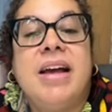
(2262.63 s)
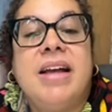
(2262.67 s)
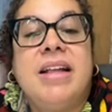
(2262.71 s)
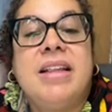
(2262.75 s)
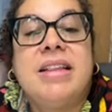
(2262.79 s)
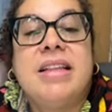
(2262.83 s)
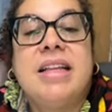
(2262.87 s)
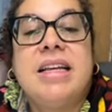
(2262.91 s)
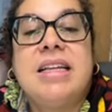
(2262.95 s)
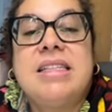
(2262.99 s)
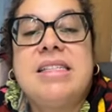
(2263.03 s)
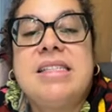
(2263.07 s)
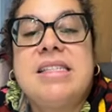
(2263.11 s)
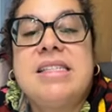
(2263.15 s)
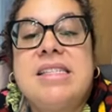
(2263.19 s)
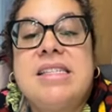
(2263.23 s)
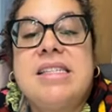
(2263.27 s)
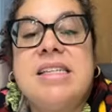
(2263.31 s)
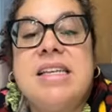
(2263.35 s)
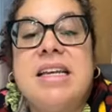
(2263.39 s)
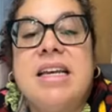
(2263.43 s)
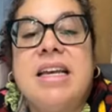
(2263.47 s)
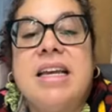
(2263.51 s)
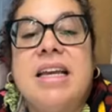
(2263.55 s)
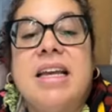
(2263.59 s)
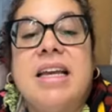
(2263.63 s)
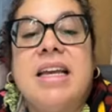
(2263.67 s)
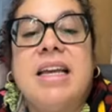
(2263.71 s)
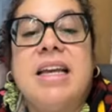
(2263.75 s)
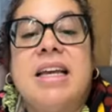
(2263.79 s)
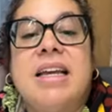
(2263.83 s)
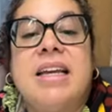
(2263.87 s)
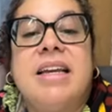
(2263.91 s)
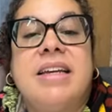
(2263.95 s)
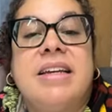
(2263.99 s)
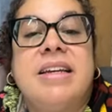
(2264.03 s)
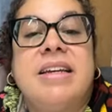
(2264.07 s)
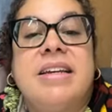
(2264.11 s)
Let's see.
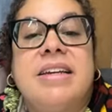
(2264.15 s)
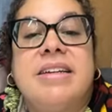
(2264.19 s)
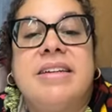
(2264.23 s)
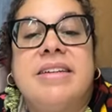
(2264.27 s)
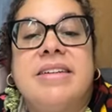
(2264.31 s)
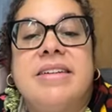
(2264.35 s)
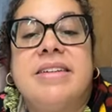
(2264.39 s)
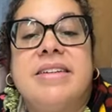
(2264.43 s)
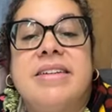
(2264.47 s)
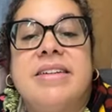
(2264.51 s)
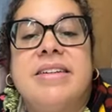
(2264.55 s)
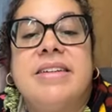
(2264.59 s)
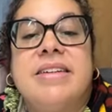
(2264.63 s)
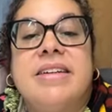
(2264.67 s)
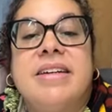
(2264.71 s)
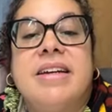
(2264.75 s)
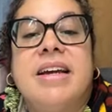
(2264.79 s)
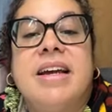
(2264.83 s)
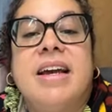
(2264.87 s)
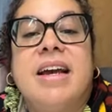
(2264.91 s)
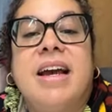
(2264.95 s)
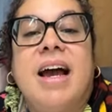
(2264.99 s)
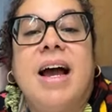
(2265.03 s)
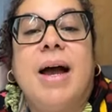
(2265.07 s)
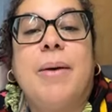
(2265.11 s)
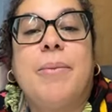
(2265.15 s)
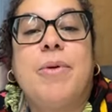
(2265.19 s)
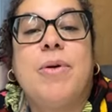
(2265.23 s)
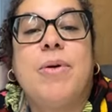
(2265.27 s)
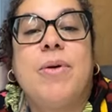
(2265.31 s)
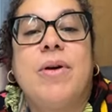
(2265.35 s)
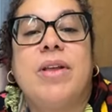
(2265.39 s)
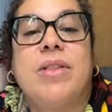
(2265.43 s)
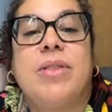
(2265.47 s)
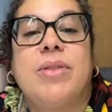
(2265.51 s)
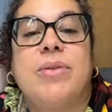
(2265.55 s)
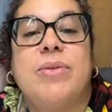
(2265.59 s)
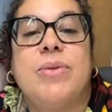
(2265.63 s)
I'm
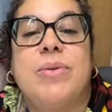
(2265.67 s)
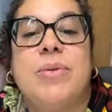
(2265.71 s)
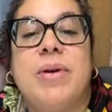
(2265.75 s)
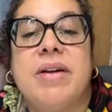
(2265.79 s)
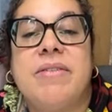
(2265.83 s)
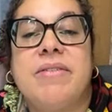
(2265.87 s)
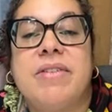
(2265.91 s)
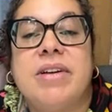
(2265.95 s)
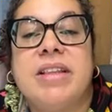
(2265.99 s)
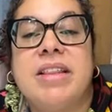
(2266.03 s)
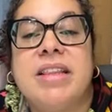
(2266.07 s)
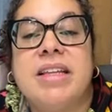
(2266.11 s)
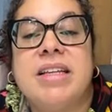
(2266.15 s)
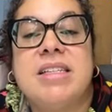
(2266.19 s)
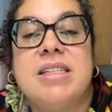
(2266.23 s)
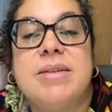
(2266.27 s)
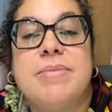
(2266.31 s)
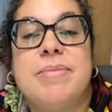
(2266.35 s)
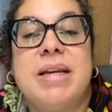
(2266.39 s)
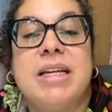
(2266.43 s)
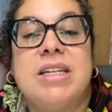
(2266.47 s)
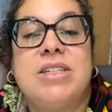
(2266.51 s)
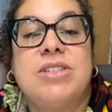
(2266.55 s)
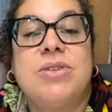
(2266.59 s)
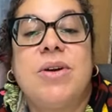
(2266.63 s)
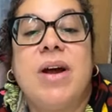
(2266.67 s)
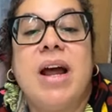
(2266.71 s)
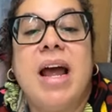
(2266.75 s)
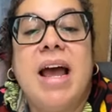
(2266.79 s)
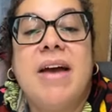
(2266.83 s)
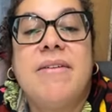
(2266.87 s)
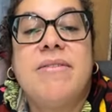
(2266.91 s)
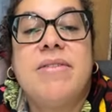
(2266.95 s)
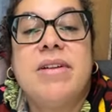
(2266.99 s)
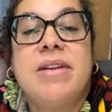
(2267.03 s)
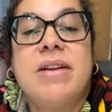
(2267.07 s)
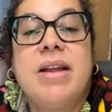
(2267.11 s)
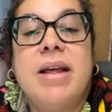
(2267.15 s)
going through everything to make sure I
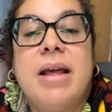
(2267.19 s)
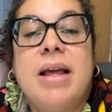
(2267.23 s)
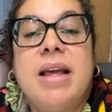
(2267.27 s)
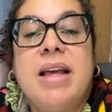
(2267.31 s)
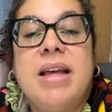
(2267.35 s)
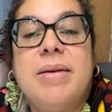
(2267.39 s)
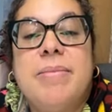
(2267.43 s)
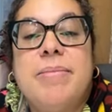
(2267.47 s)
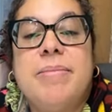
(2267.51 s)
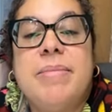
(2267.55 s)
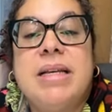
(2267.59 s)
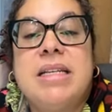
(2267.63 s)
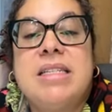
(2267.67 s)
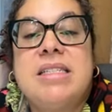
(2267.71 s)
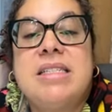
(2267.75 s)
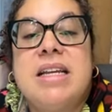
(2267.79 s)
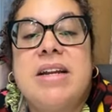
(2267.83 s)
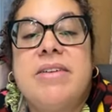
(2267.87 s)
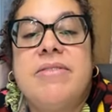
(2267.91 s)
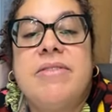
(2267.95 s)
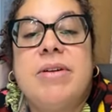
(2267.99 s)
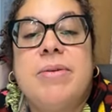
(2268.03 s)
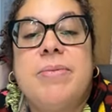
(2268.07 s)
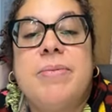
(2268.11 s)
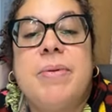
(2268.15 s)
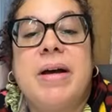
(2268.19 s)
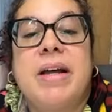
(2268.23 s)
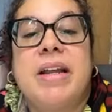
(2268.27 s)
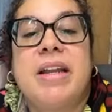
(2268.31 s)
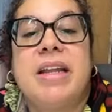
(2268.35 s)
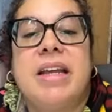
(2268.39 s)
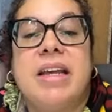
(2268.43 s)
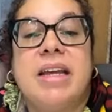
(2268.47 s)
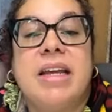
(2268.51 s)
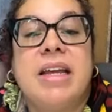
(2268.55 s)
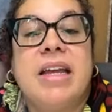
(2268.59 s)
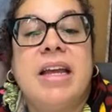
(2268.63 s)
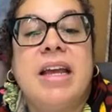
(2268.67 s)
haven't missed
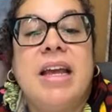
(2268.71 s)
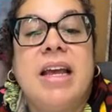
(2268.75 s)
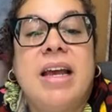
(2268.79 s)
everybody.